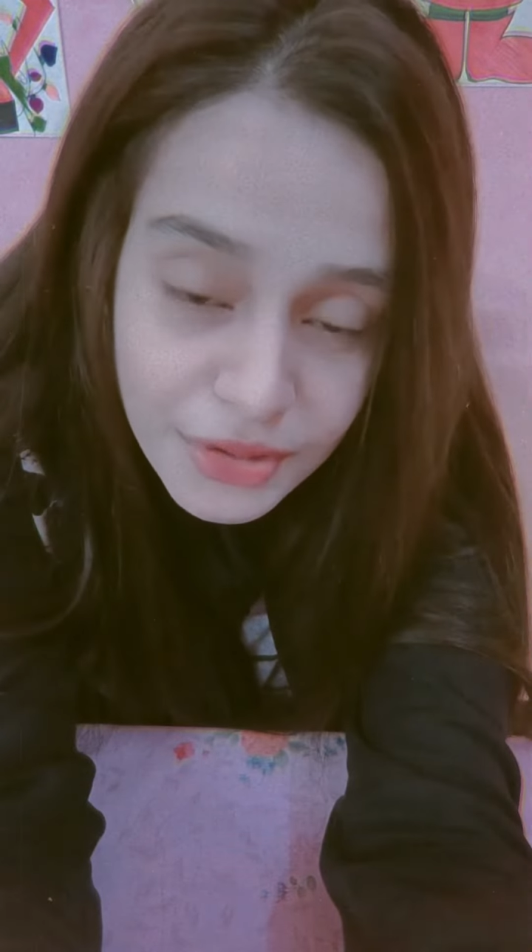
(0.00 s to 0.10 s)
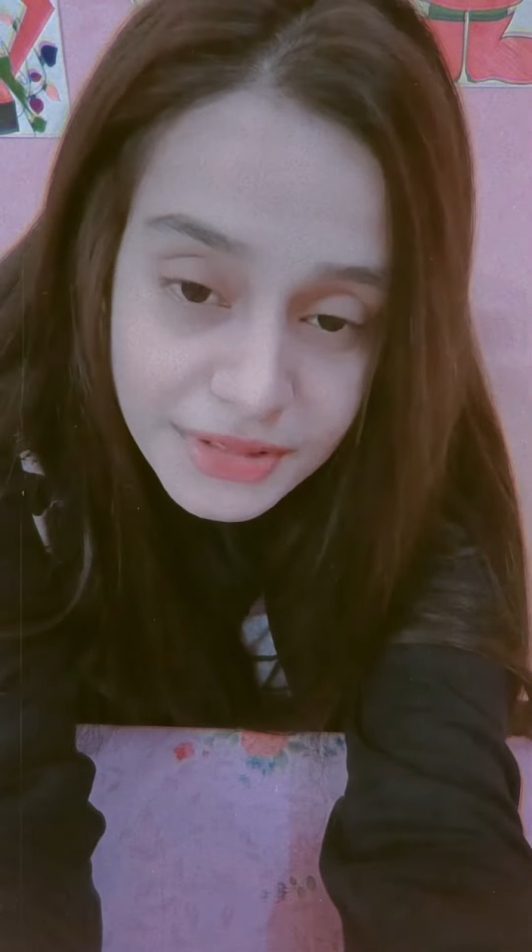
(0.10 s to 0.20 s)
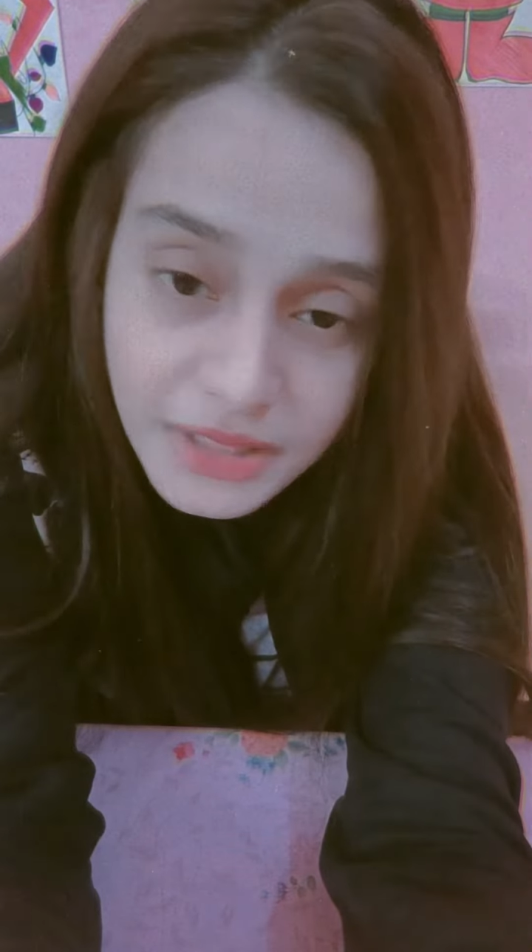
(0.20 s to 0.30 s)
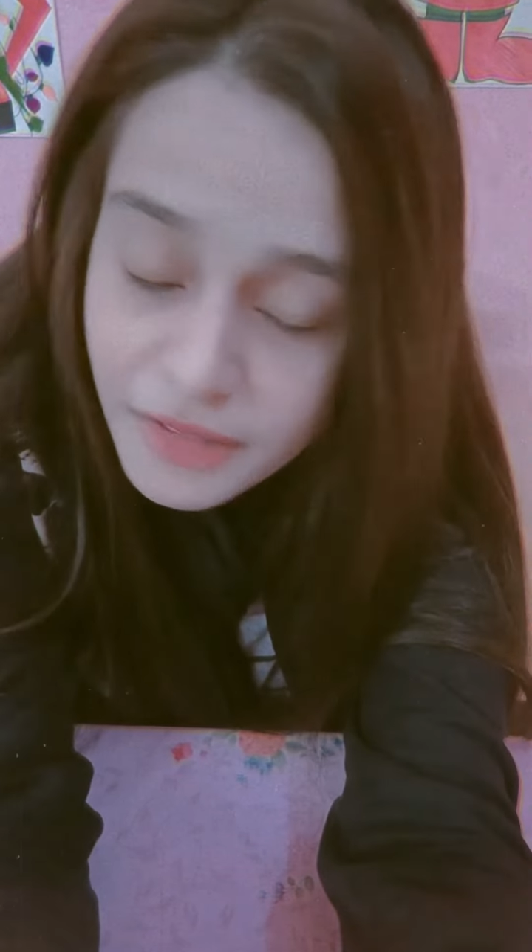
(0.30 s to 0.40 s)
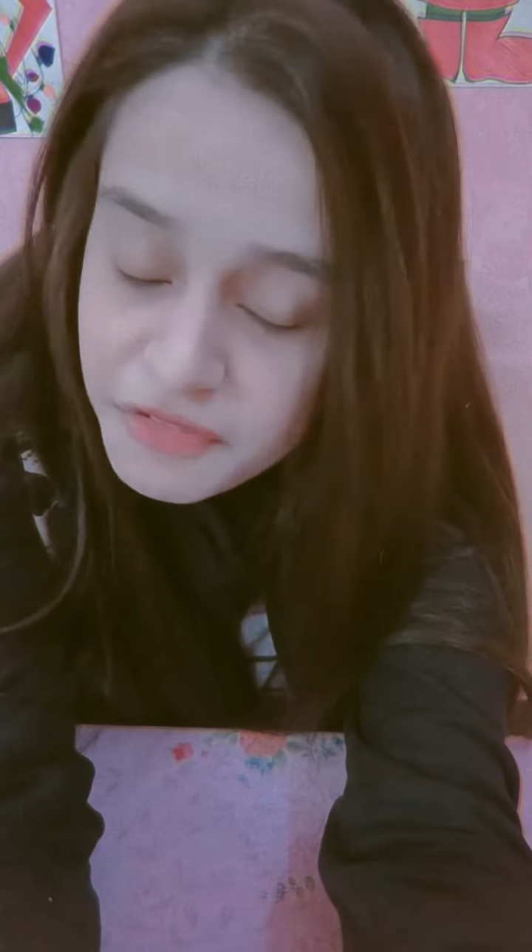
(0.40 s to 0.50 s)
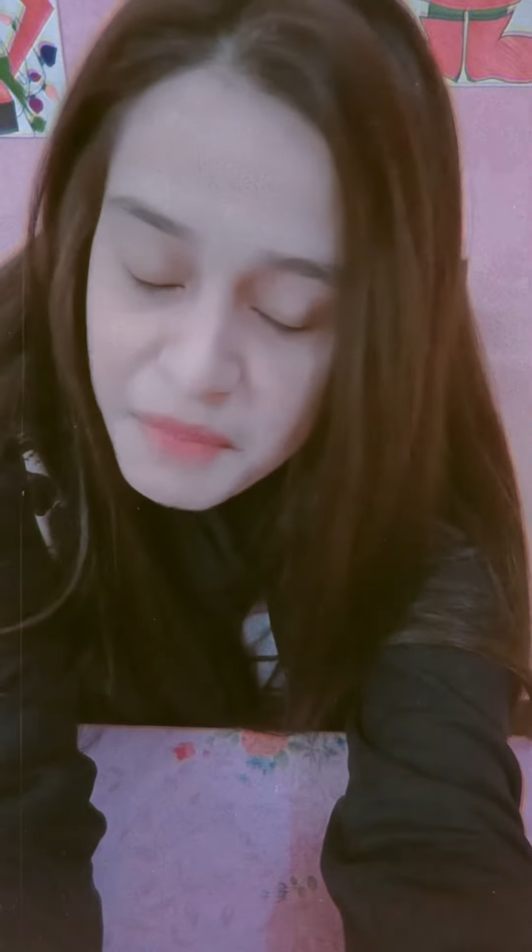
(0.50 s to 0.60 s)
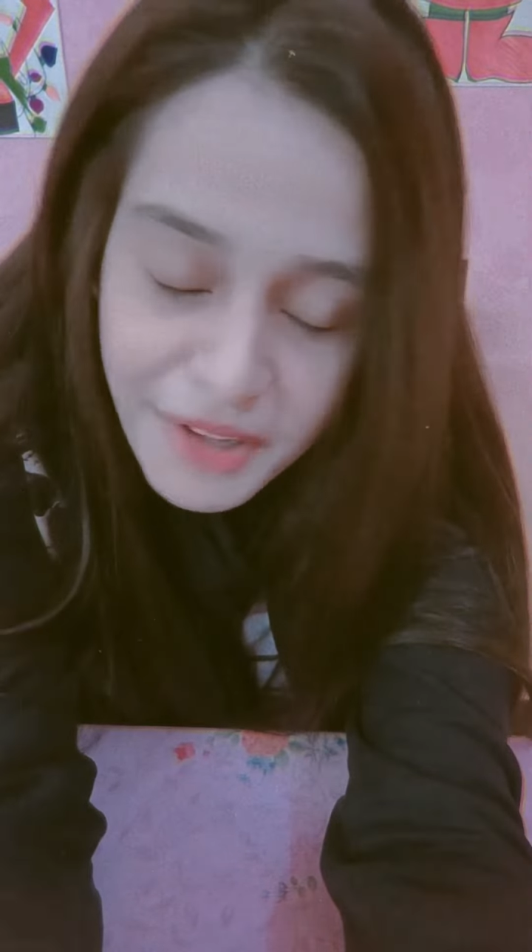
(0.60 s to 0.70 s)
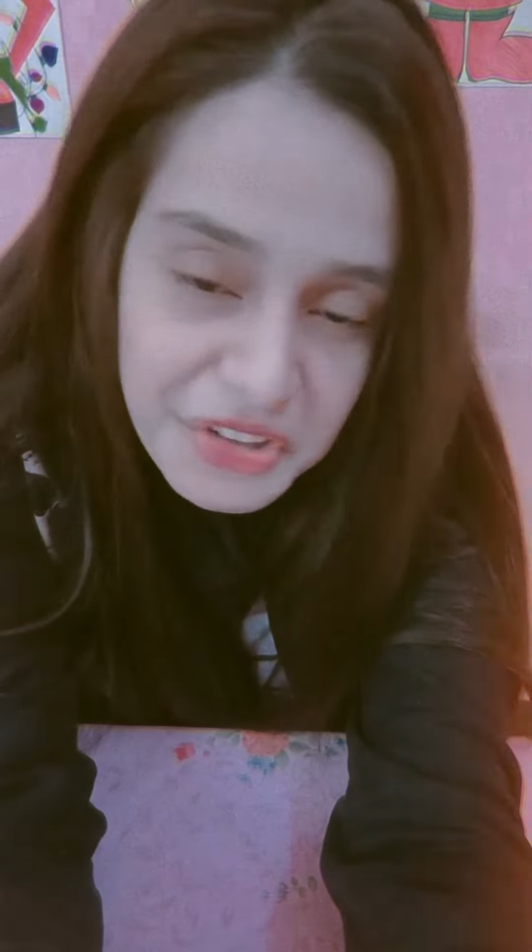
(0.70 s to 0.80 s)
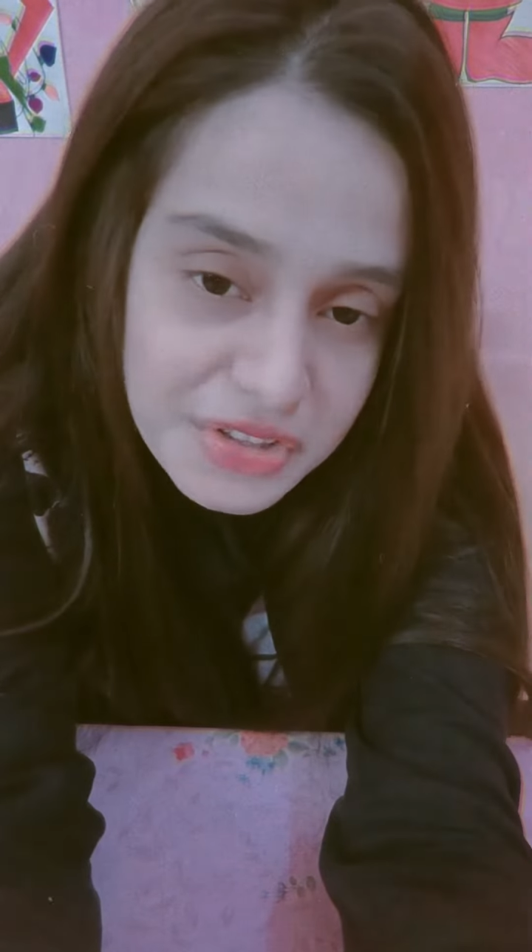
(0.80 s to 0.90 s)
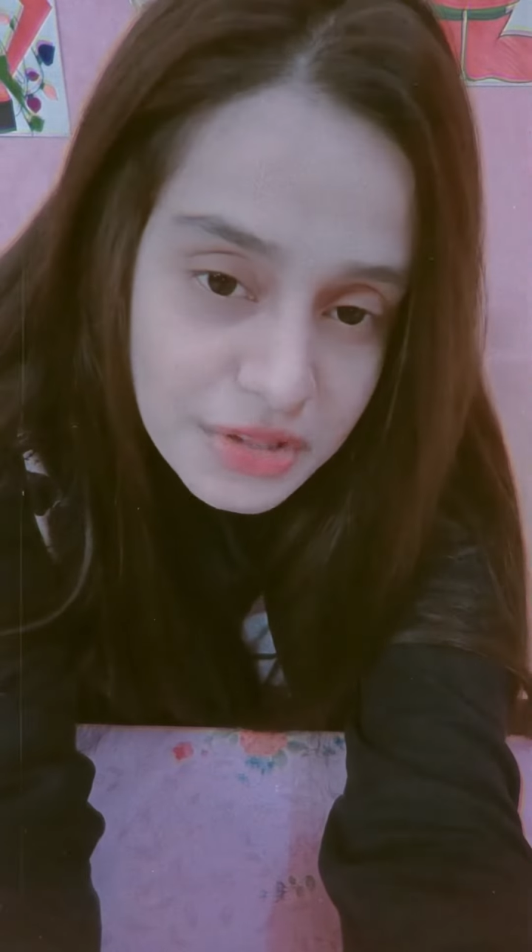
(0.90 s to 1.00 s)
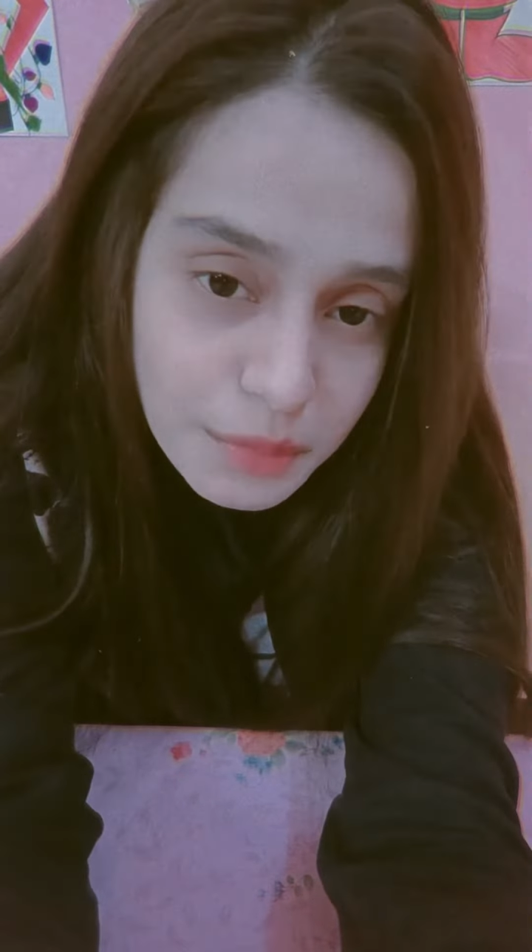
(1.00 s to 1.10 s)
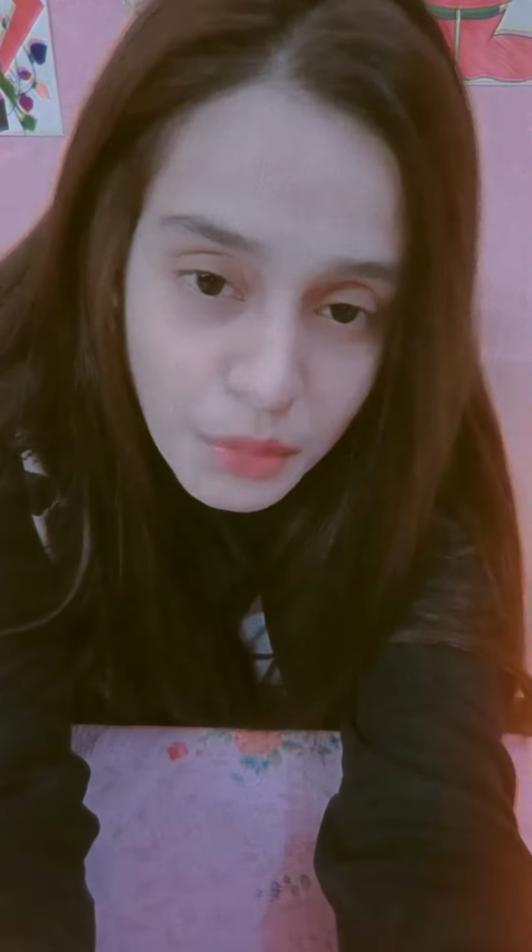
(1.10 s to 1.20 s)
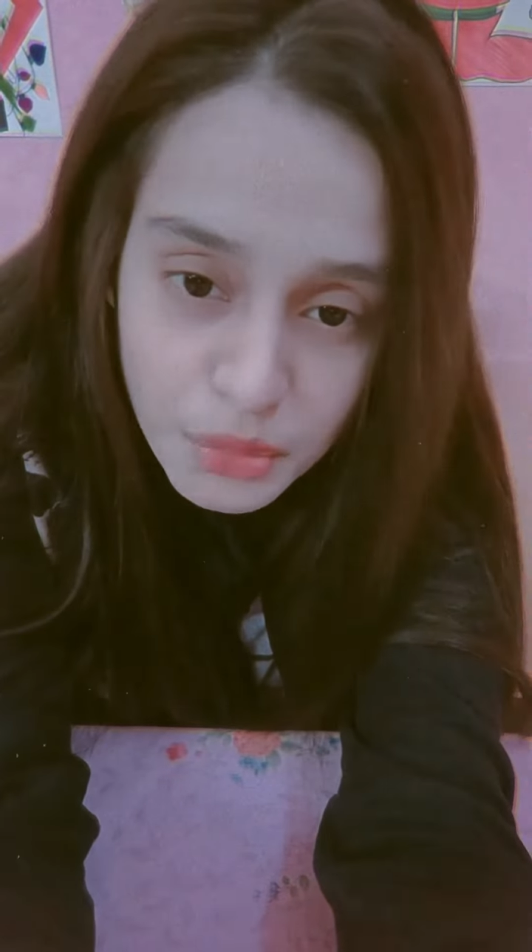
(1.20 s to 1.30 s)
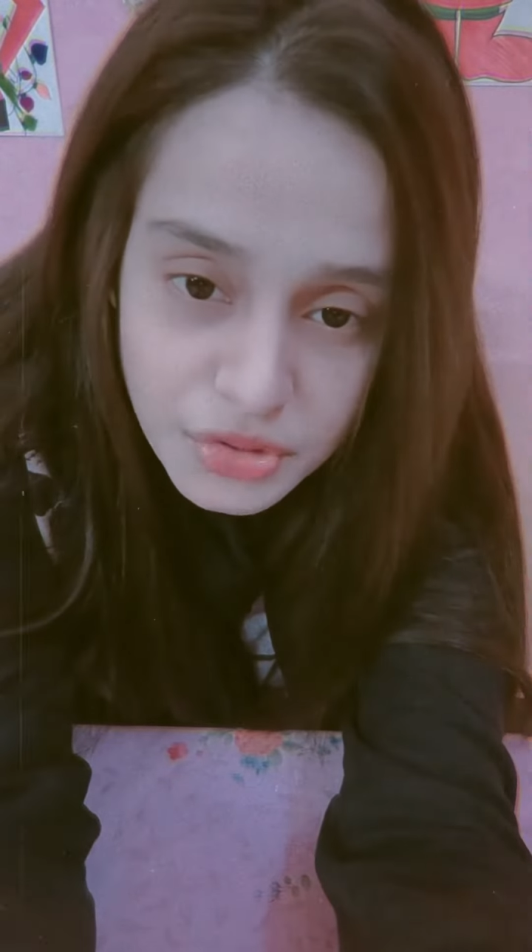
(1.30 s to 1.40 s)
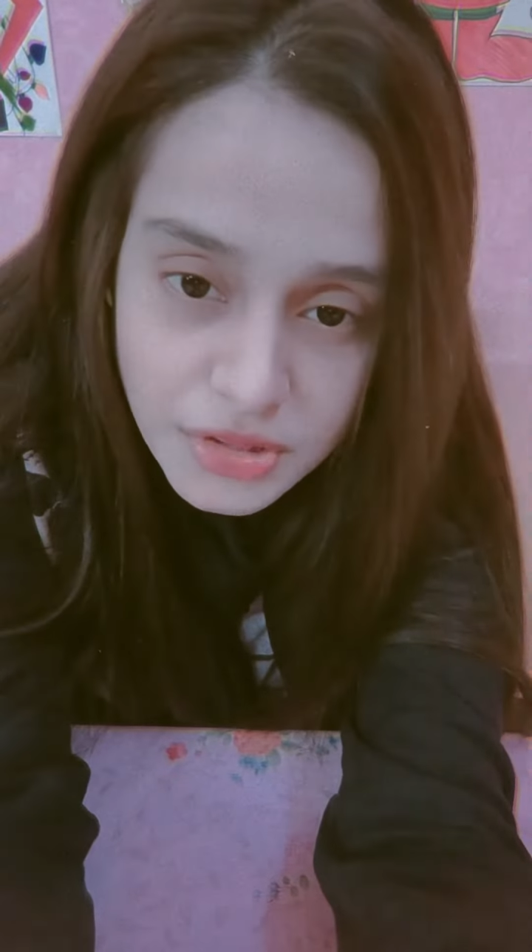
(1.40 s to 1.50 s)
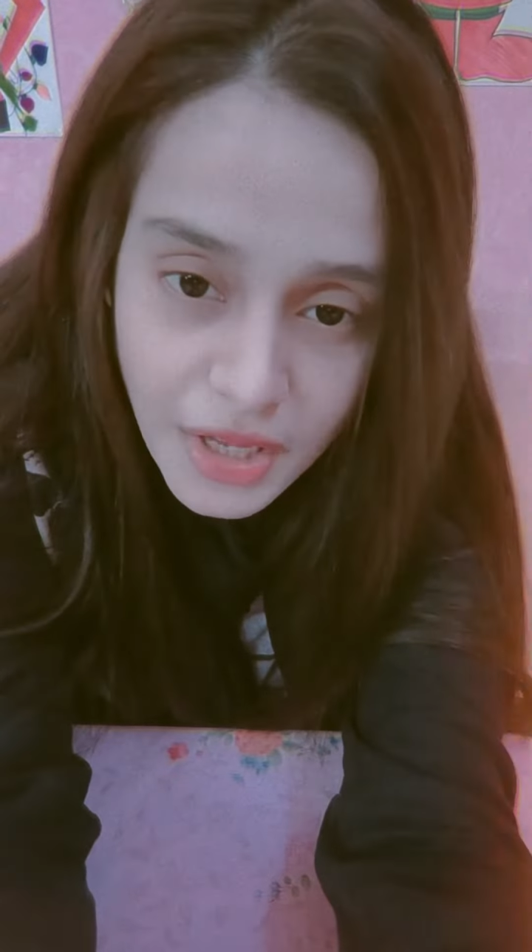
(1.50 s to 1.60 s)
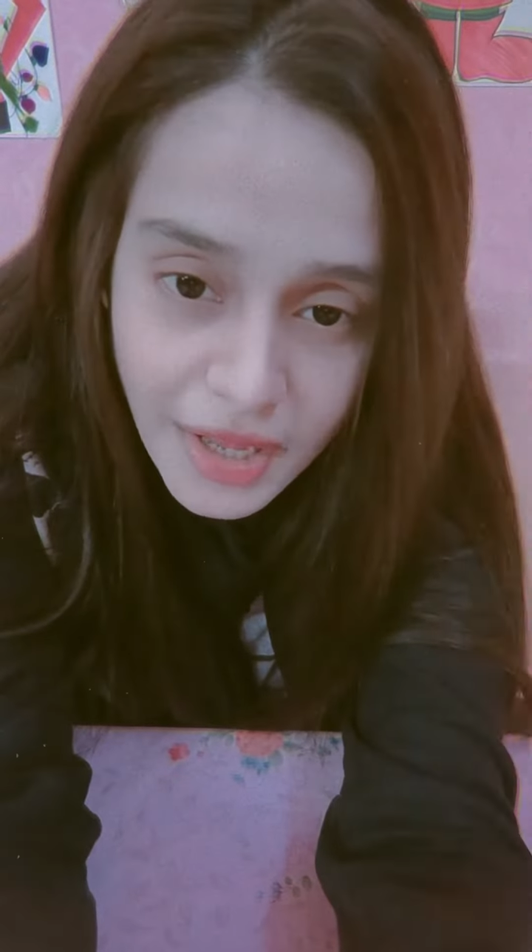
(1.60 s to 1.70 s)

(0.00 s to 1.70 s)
yourself matters the most,